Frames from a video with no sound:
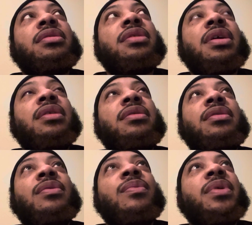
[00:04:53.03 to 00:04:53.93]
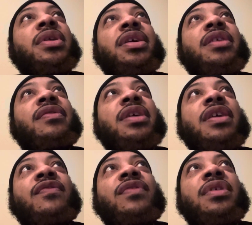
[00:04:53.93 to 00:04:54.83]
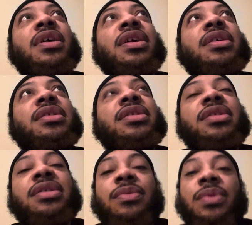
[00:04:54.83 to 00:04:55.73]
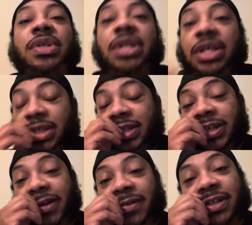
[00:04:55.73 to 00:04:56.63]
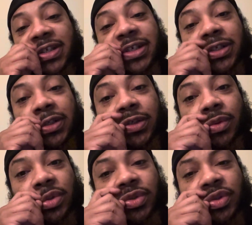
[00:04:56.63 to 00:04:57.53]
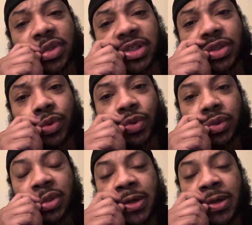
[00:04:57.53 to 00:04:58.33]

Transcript: I don't know, the one area I feel like this is one of the scariest things to do is, to get on